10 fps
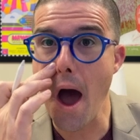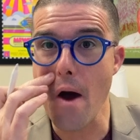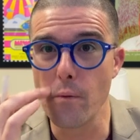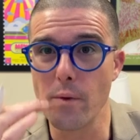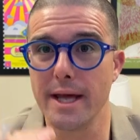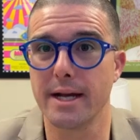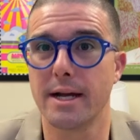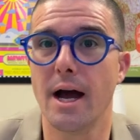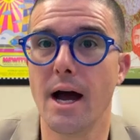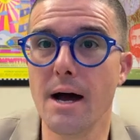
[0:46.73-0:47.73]
when it
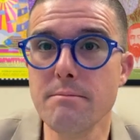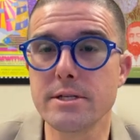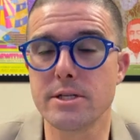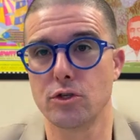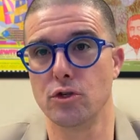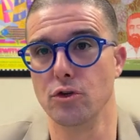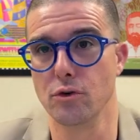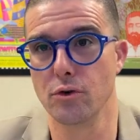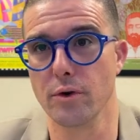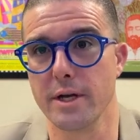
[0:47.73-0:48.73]
comes to
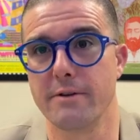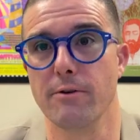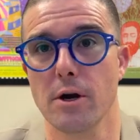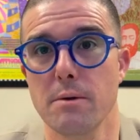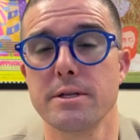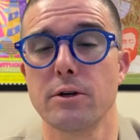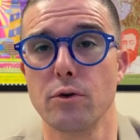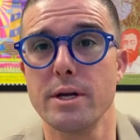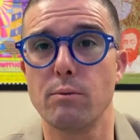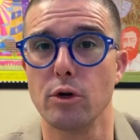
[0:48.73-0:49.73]
Greek verbs,
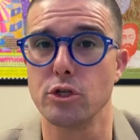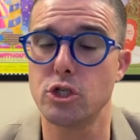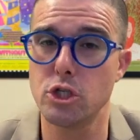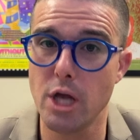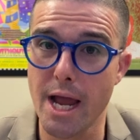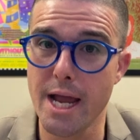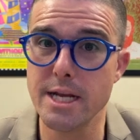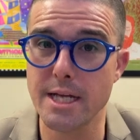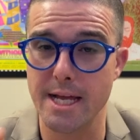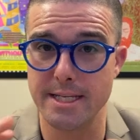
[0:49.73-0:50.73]
Greek will
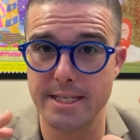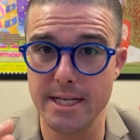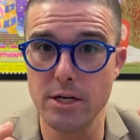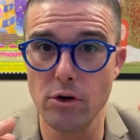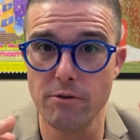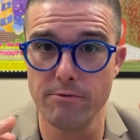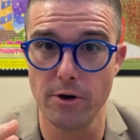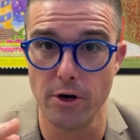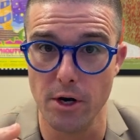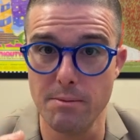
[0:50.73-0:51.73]
change a single
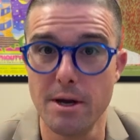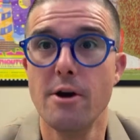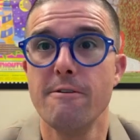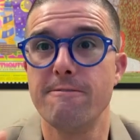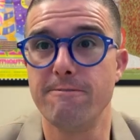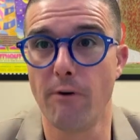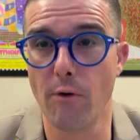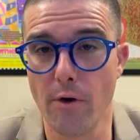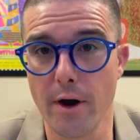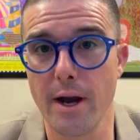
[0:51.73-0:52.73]
verb
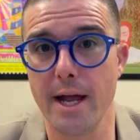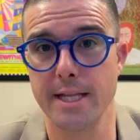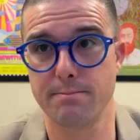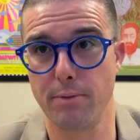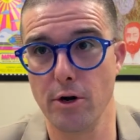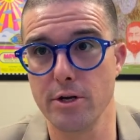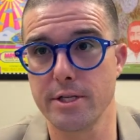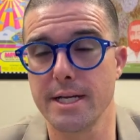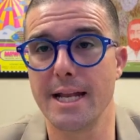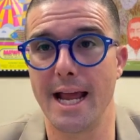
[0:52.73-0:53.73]
for its
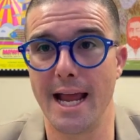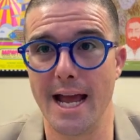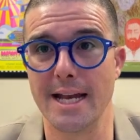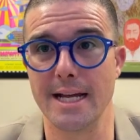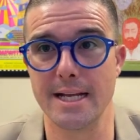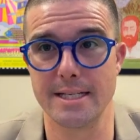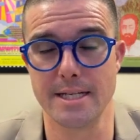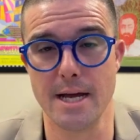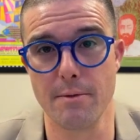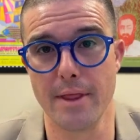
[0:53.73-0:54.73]
person and its
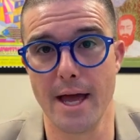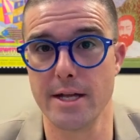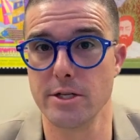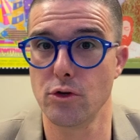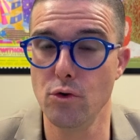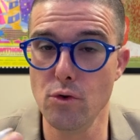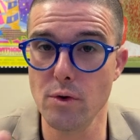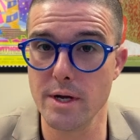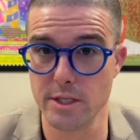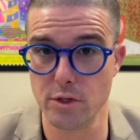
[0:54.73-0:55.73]
number. That is, who
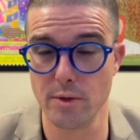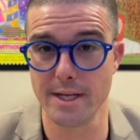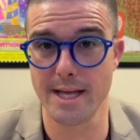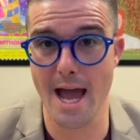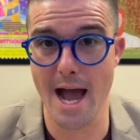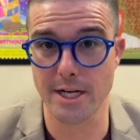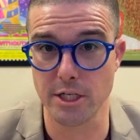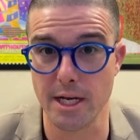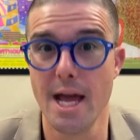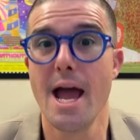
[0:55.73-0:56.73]
is doing the
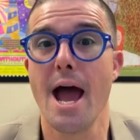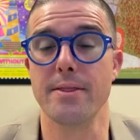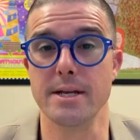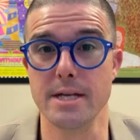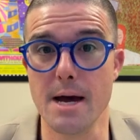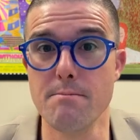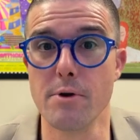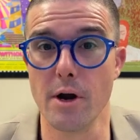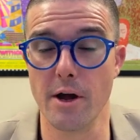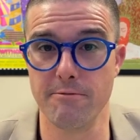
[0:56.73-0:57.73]
action and the
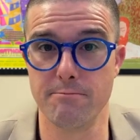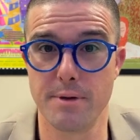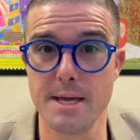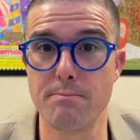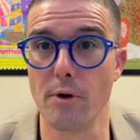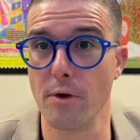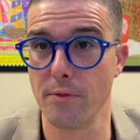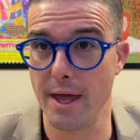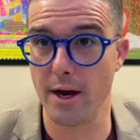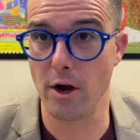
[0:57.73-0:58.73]
number of people
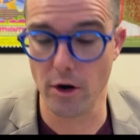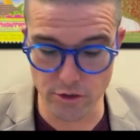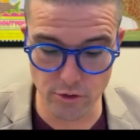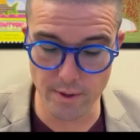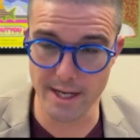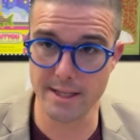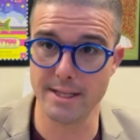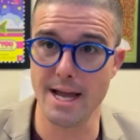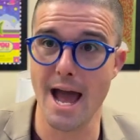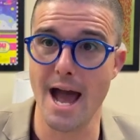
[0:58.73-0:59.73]
that are doing
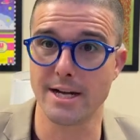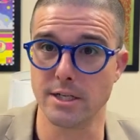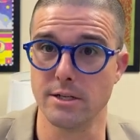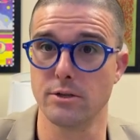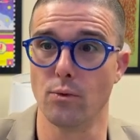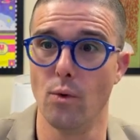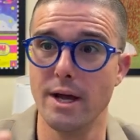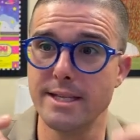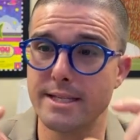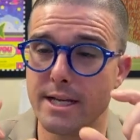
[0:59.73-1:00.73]
the action. So
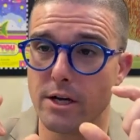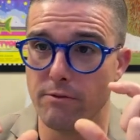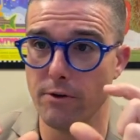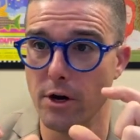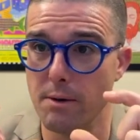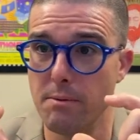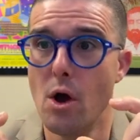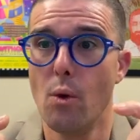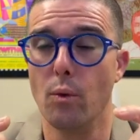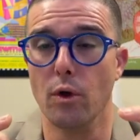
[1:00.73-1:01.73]
one single verb
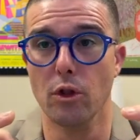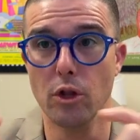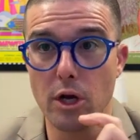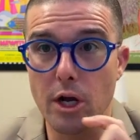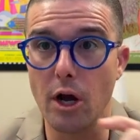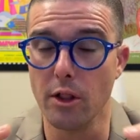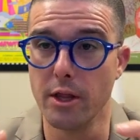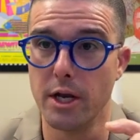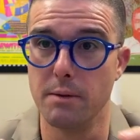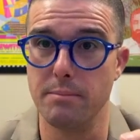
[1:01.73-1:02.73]
will look a
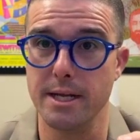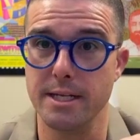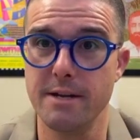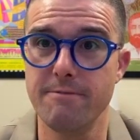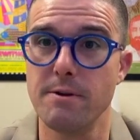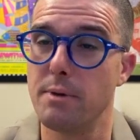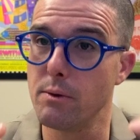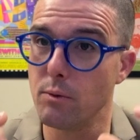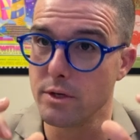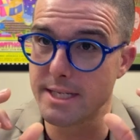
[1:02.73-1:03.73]
little bit different,
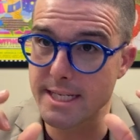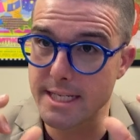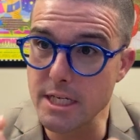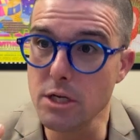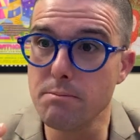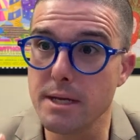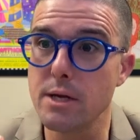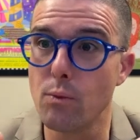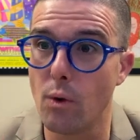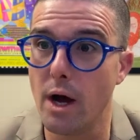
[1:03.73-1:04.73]
will still be
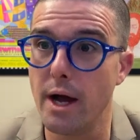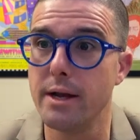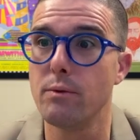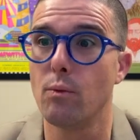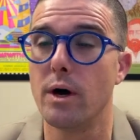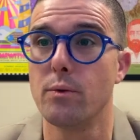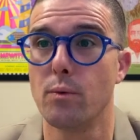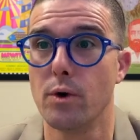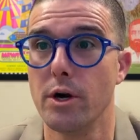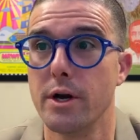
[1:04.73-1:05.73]
one
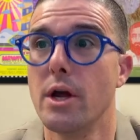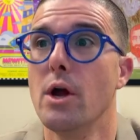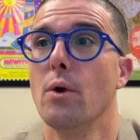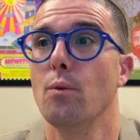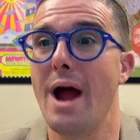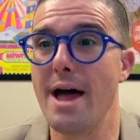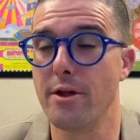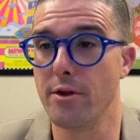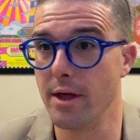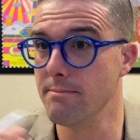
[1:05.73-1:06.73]
word
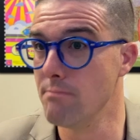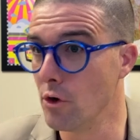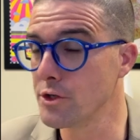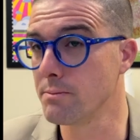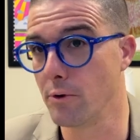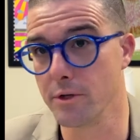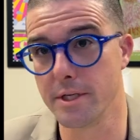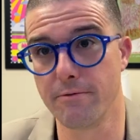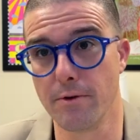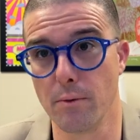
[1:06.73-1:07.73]
rather than multiple
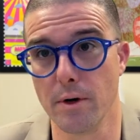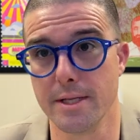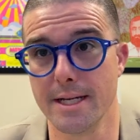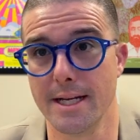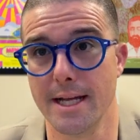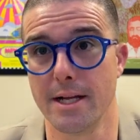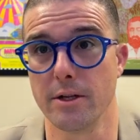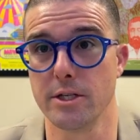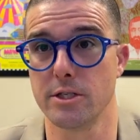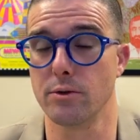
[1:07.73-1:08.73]
different words in
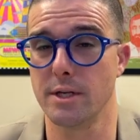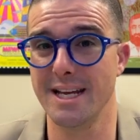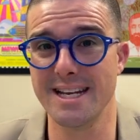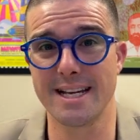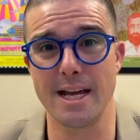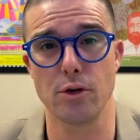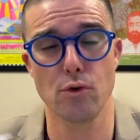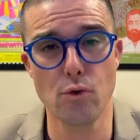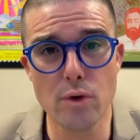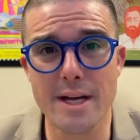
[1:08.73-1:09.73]
English. So to indicate
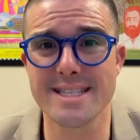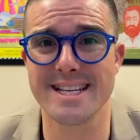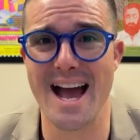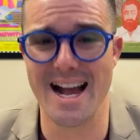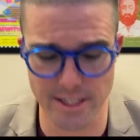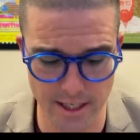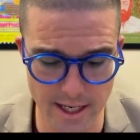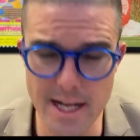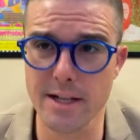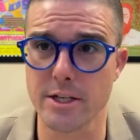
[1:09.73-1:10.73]
who does the action in
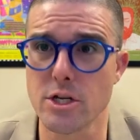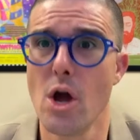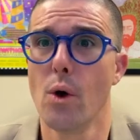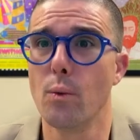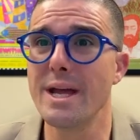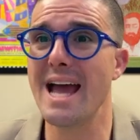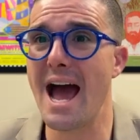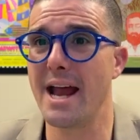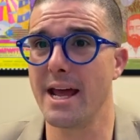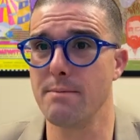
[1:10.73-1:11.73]
English, we
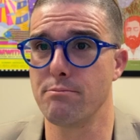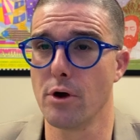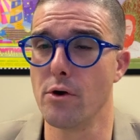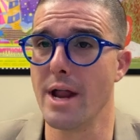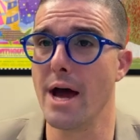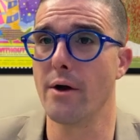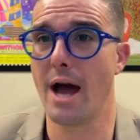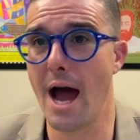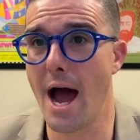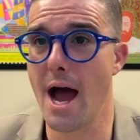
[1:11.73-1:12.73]
add a pronoun.
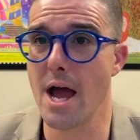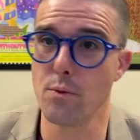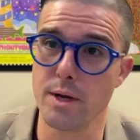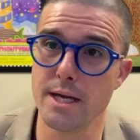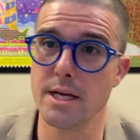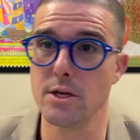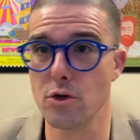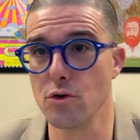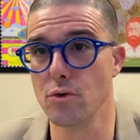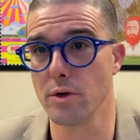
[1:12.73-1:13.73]
I, we,
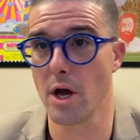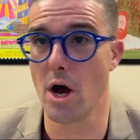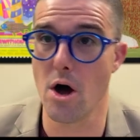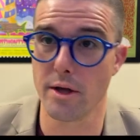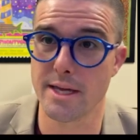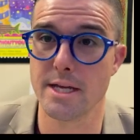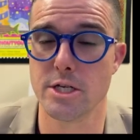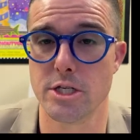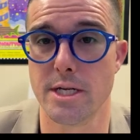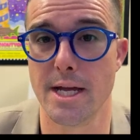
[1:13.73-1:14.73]
you, y'all, he,
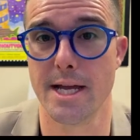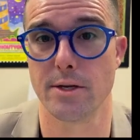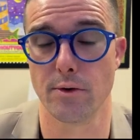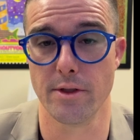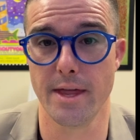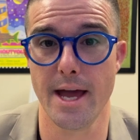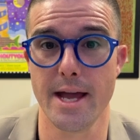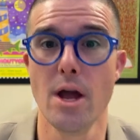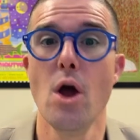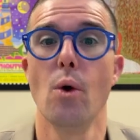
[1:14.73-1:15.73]
she, it, or
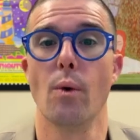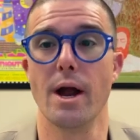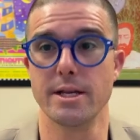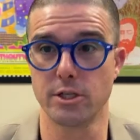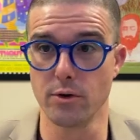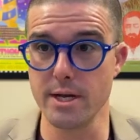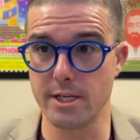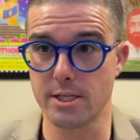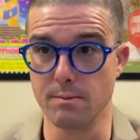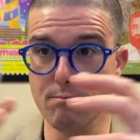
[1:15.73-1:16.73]
they, whereas Greek
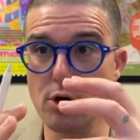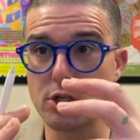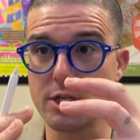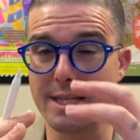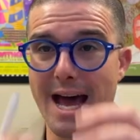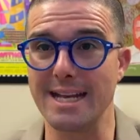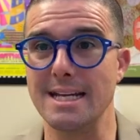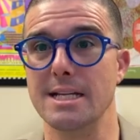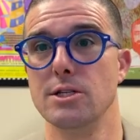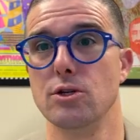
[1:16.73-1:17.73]
smushes that
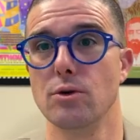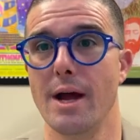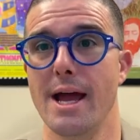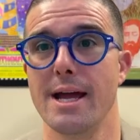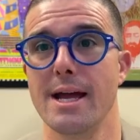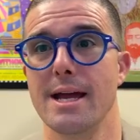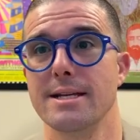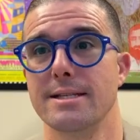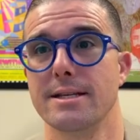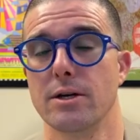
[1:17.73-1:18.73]
into a
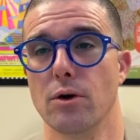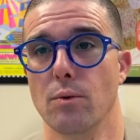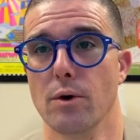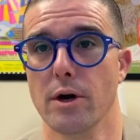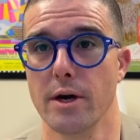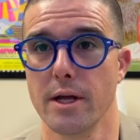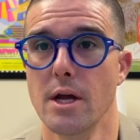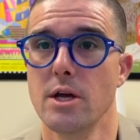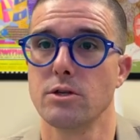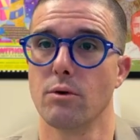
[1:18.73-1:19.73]
single word.
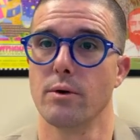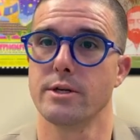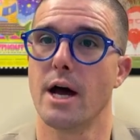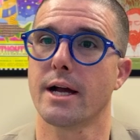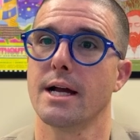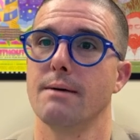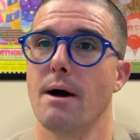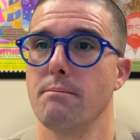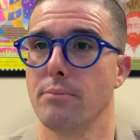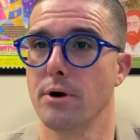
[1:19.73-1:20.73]
So when we're talking
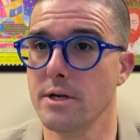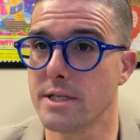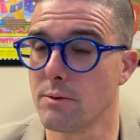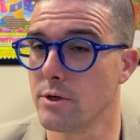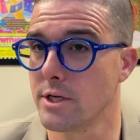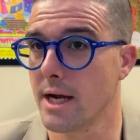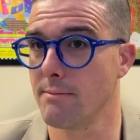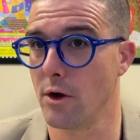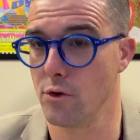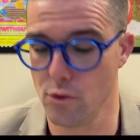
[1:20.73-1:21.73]
about person, we're talking
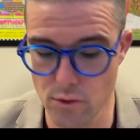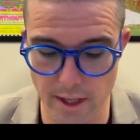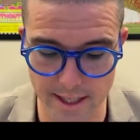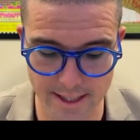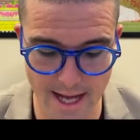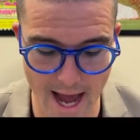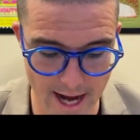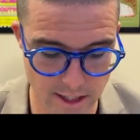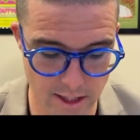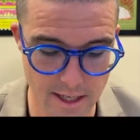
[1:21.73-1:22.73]
about who does the
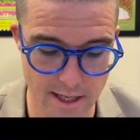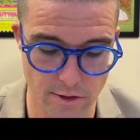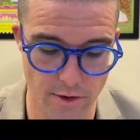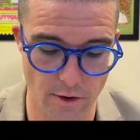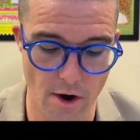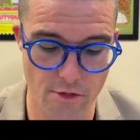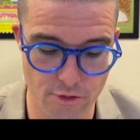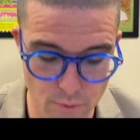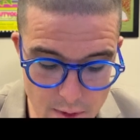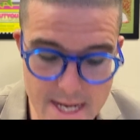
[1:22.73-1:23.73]
action. And so there are
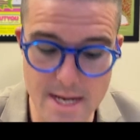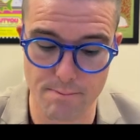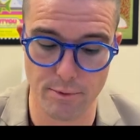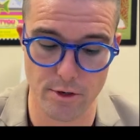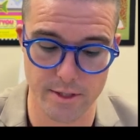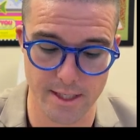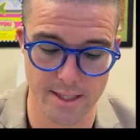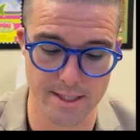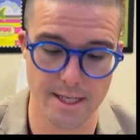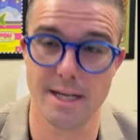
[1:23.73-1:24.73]
three
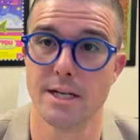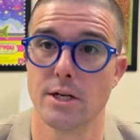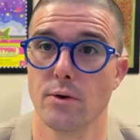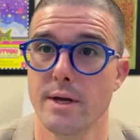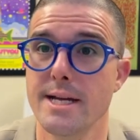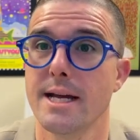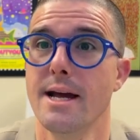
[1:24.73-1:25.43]
persons in Greek.